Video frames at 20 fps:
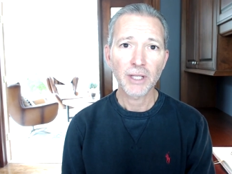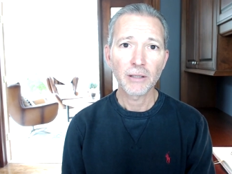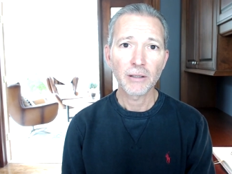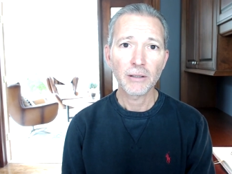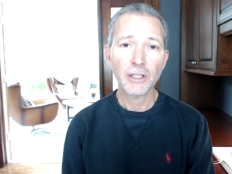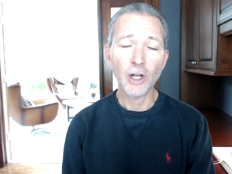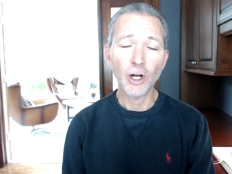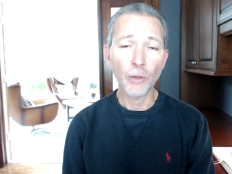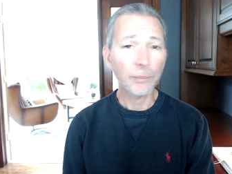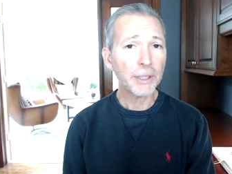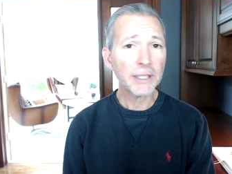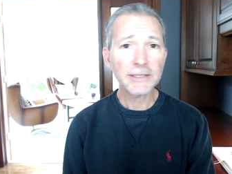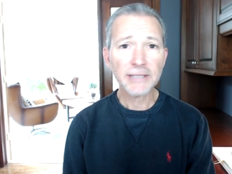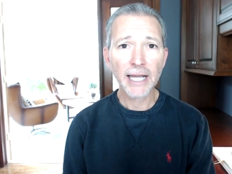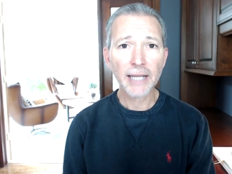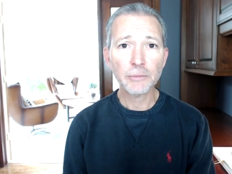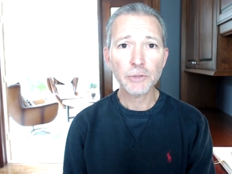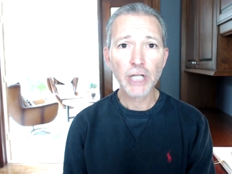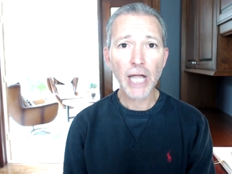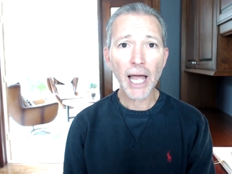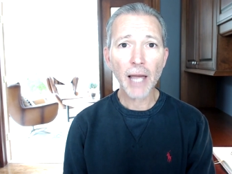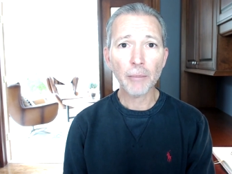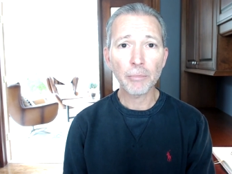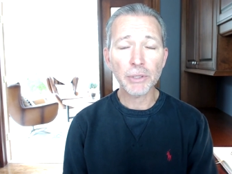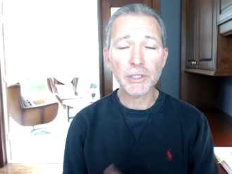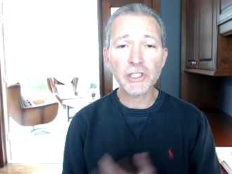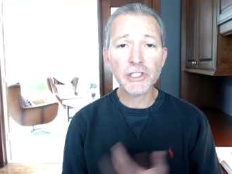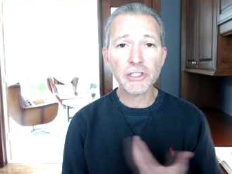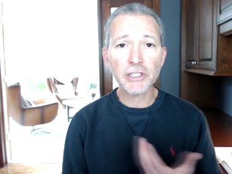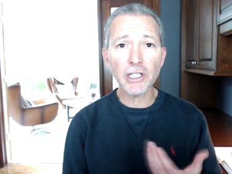You know, big time job,
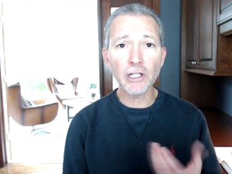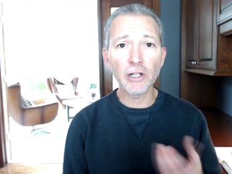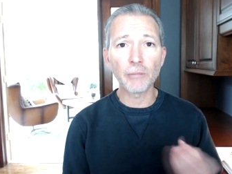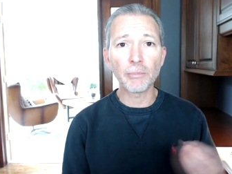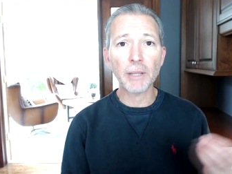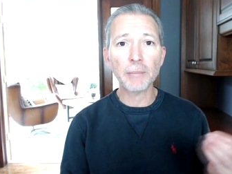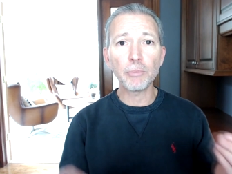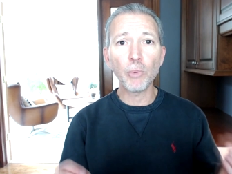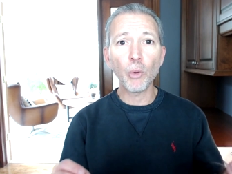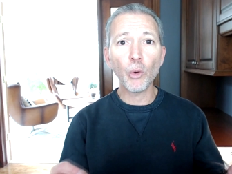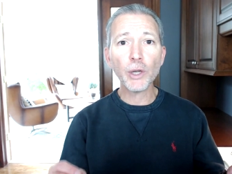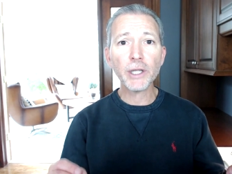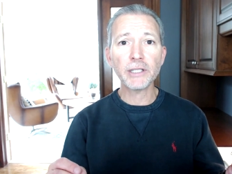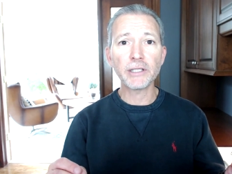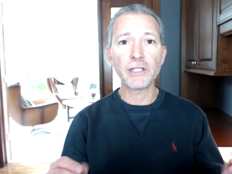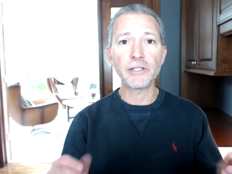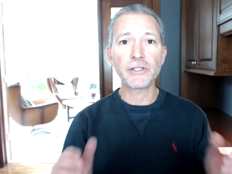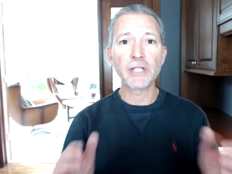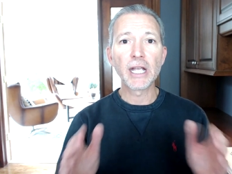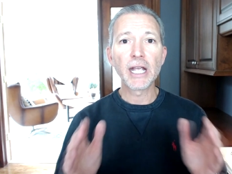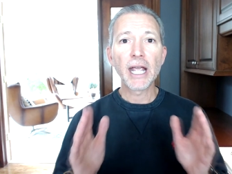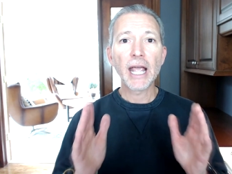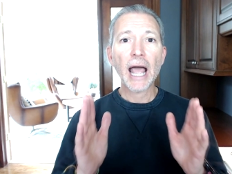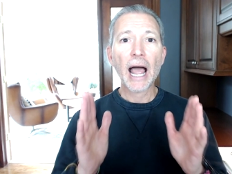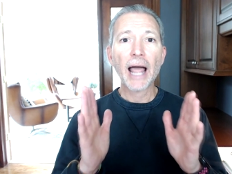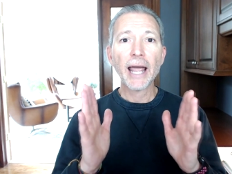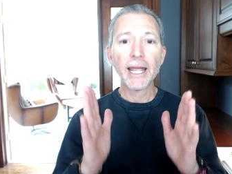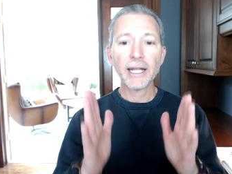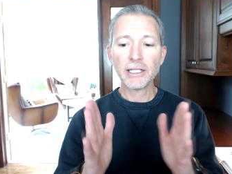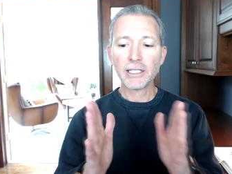but still, my point is,
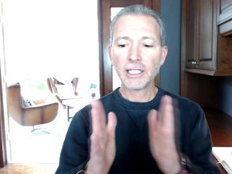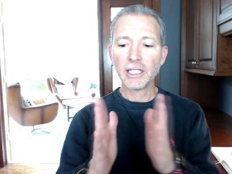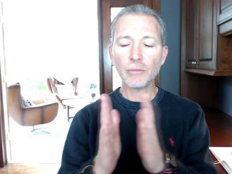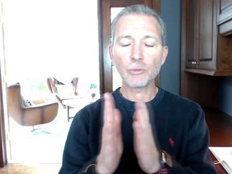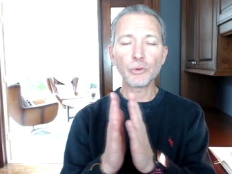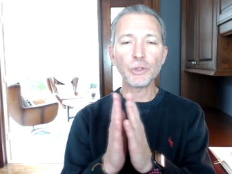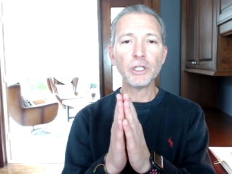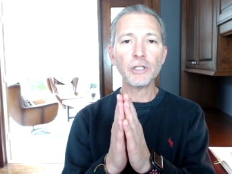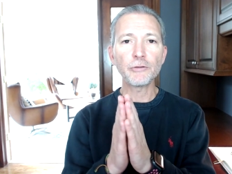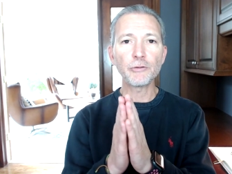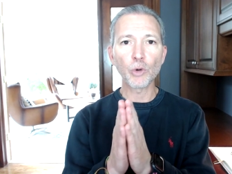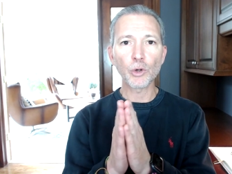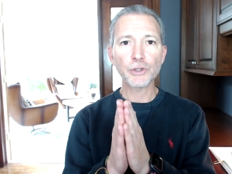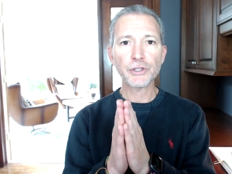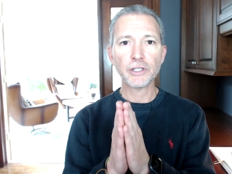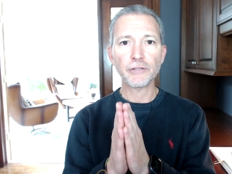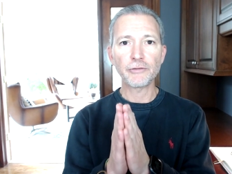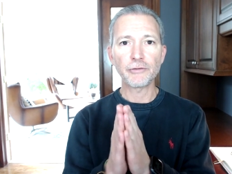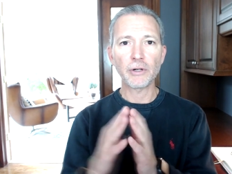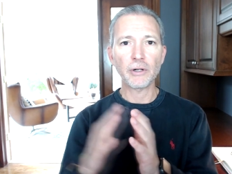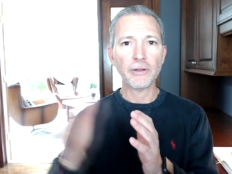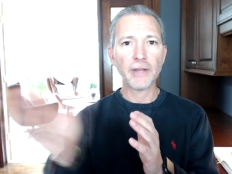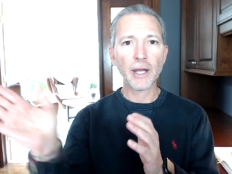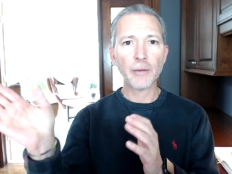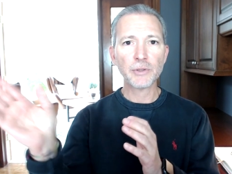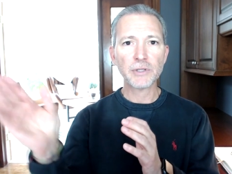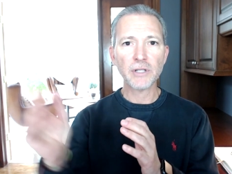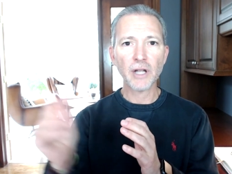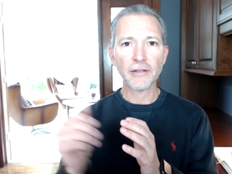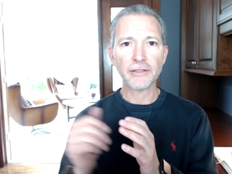I had to keep reinforcing for her, that
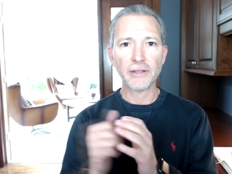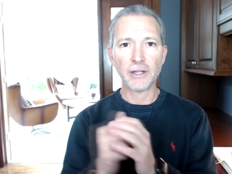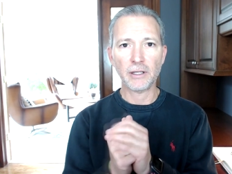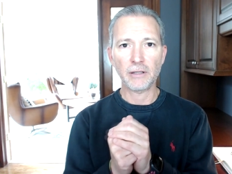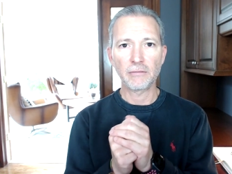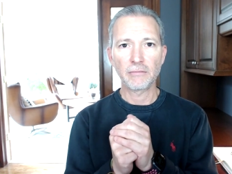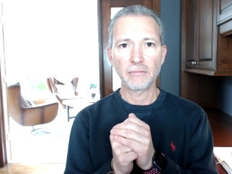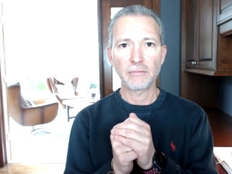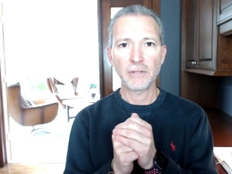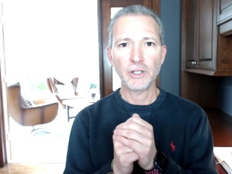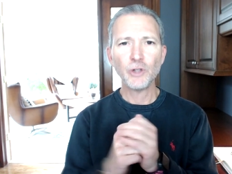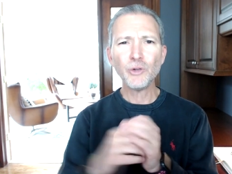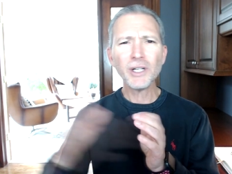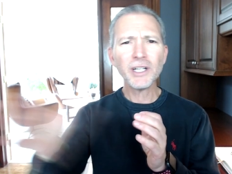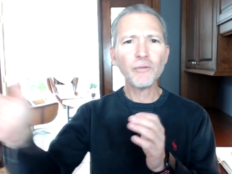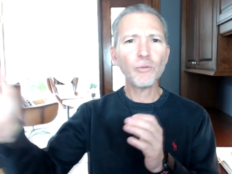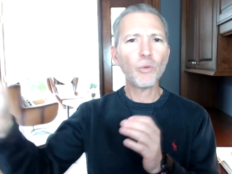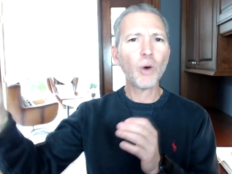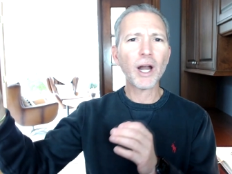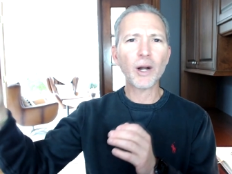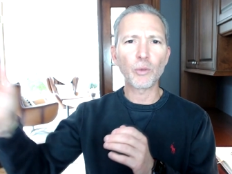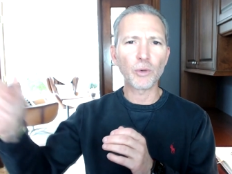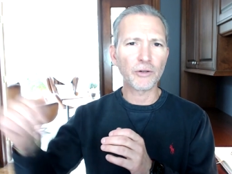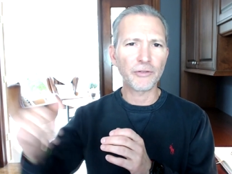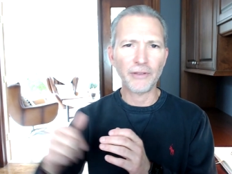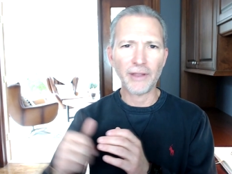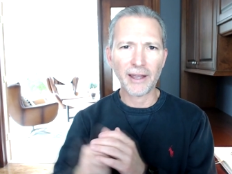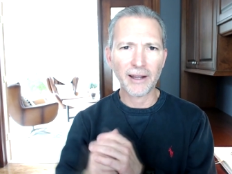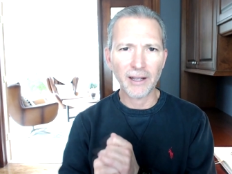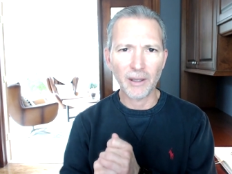was nothing. You didn't even want to work for
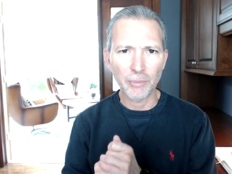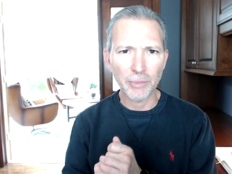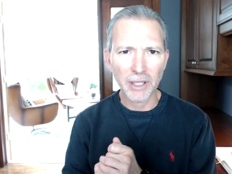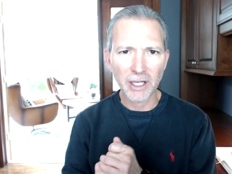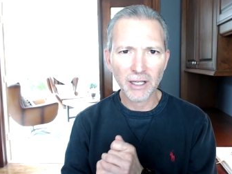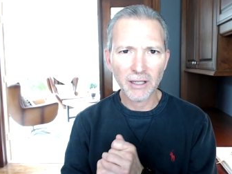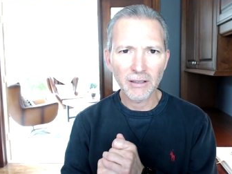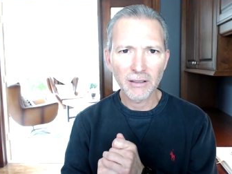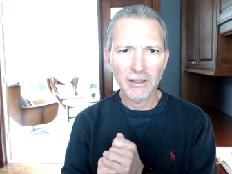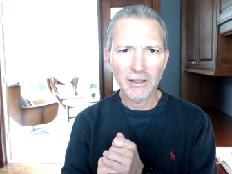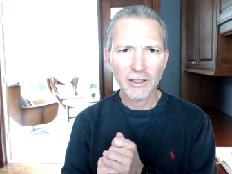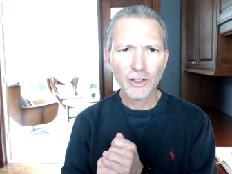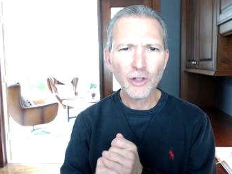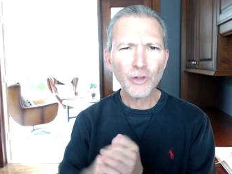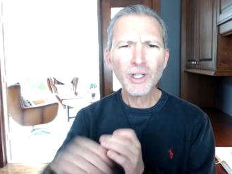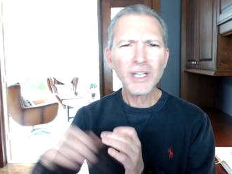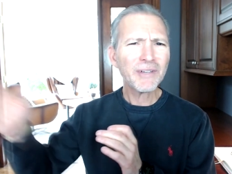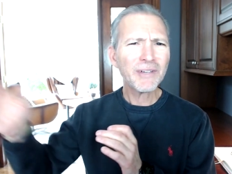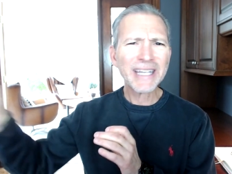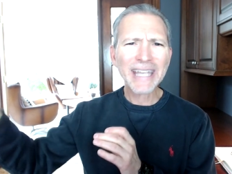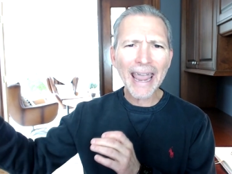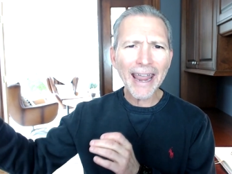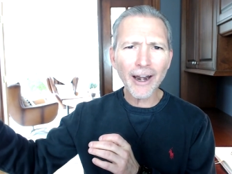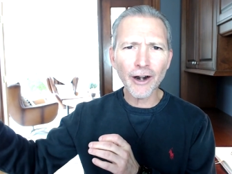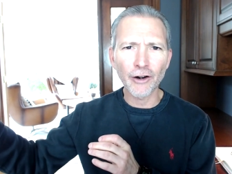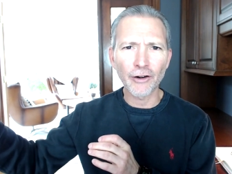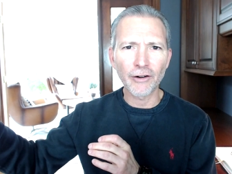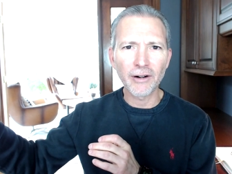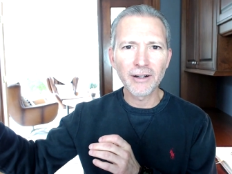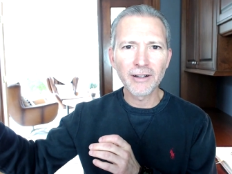that company. You didn't even
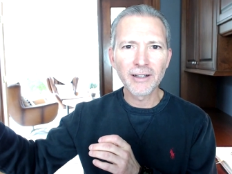care,